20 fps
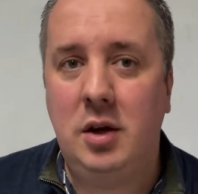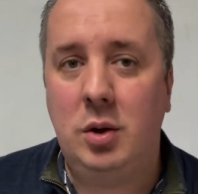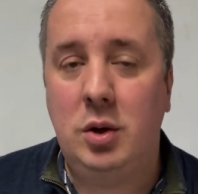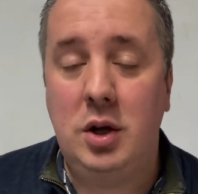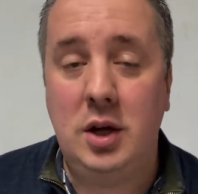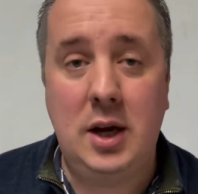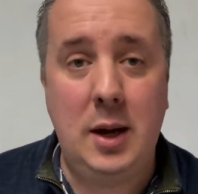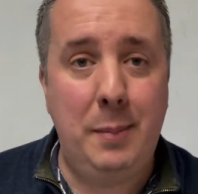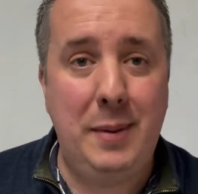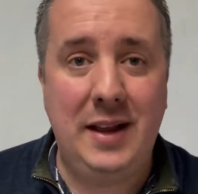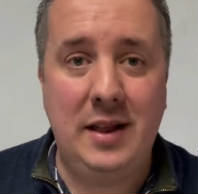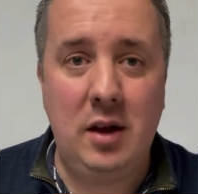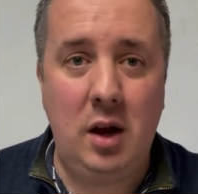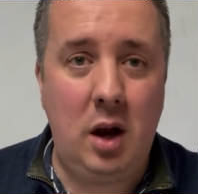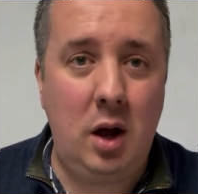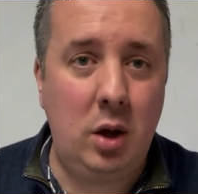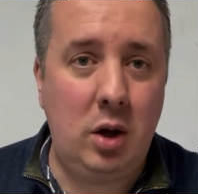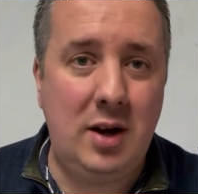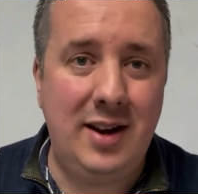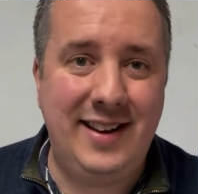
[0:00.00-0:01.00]
You could be the
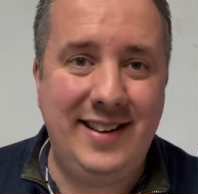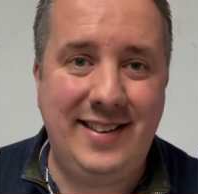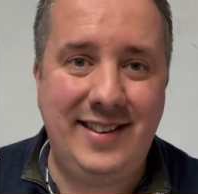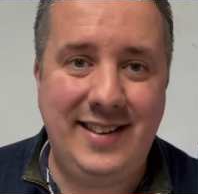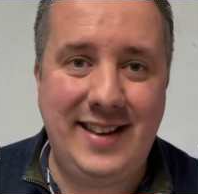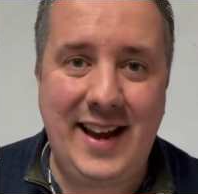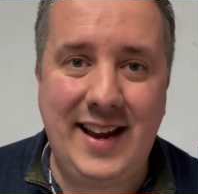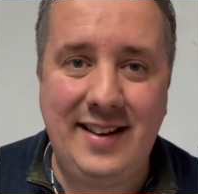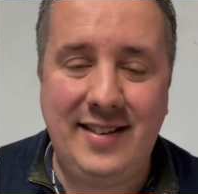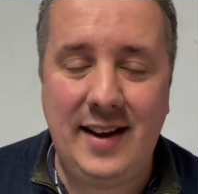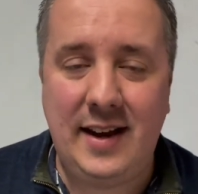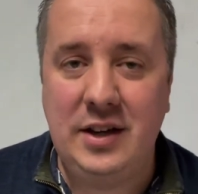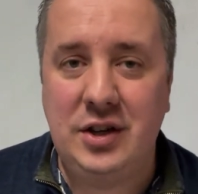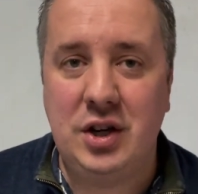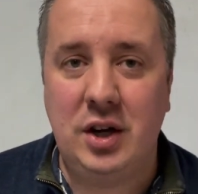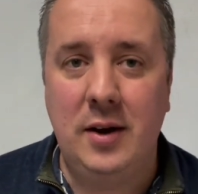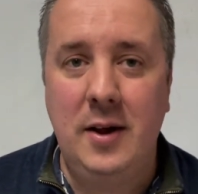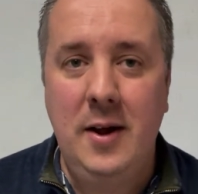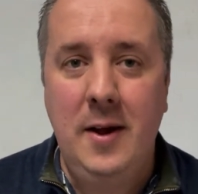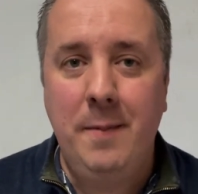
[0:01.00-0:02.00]
local estate
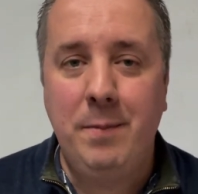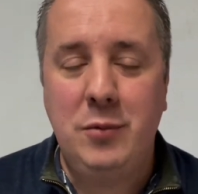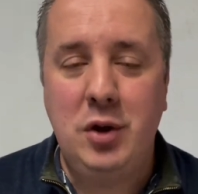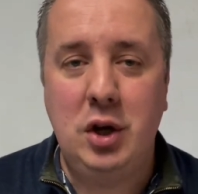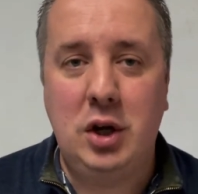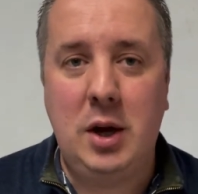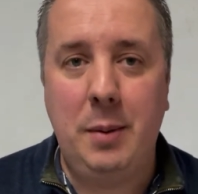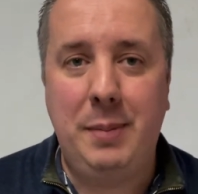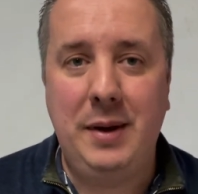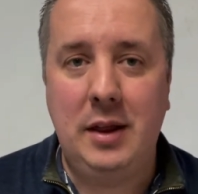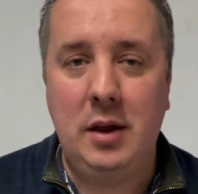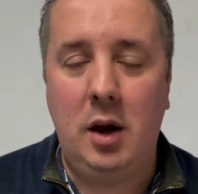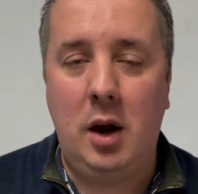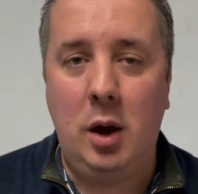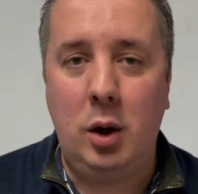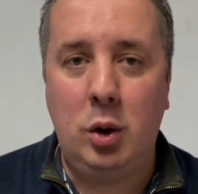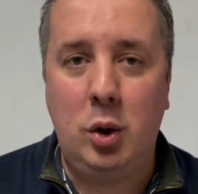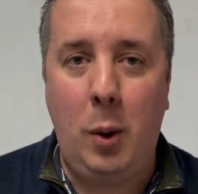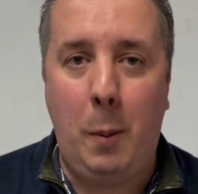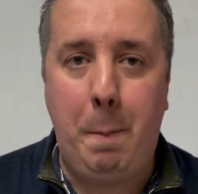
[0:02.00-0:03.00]
agent, you could be the
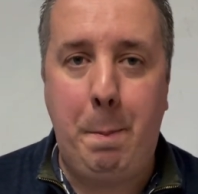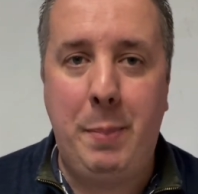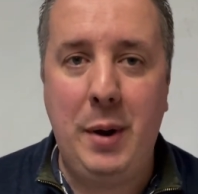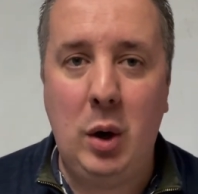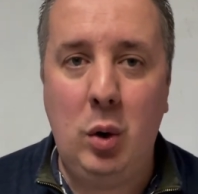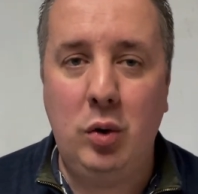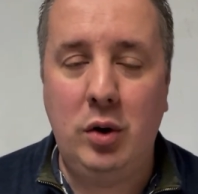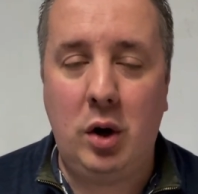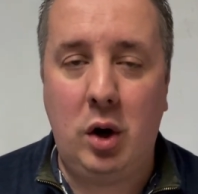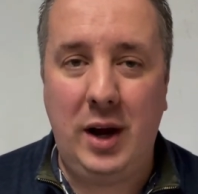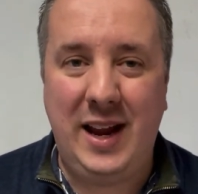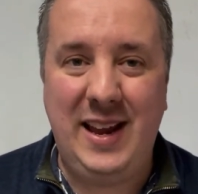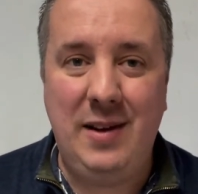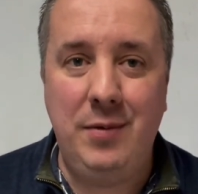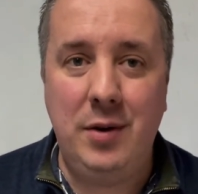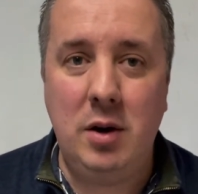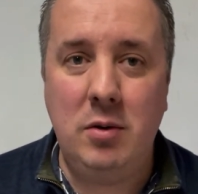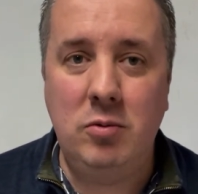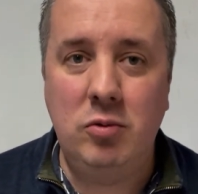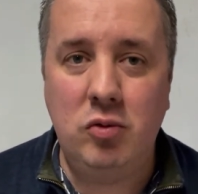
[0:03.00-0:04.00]
local builder,
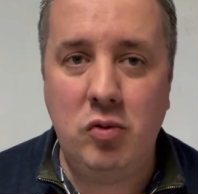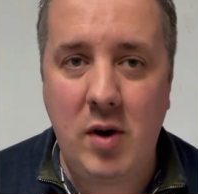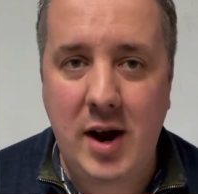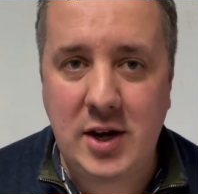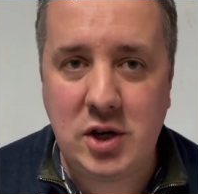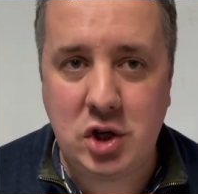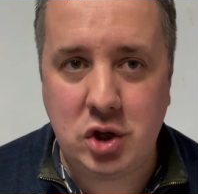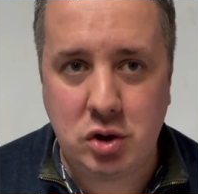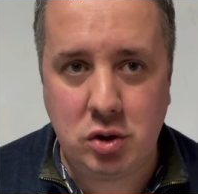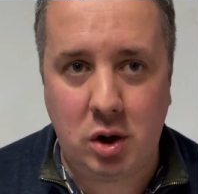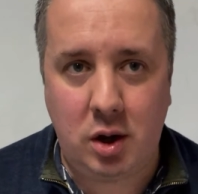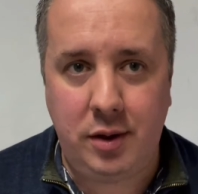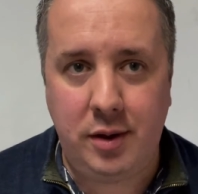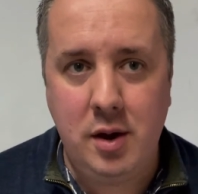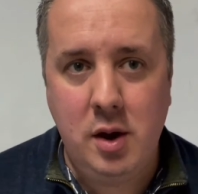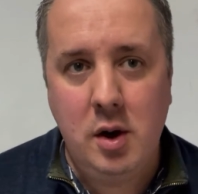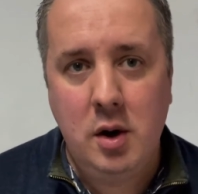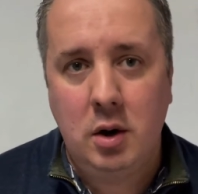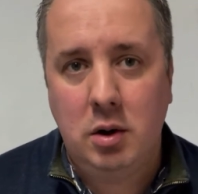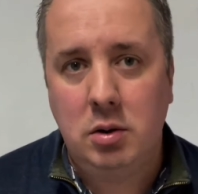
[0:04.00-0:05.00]
even a restaurant,
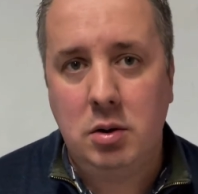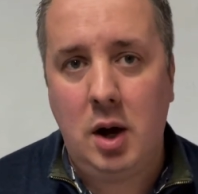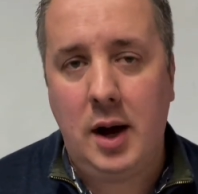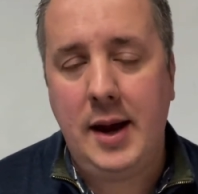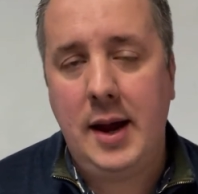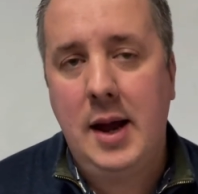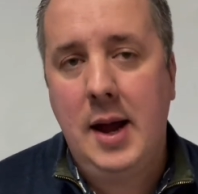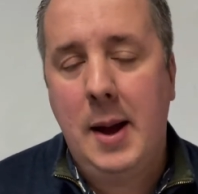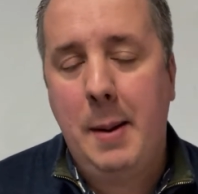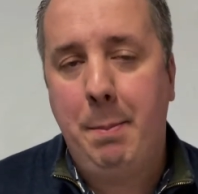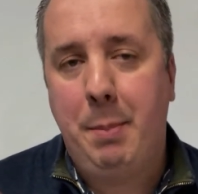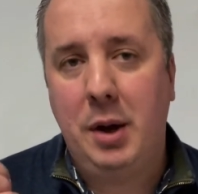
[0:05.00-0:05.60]
right?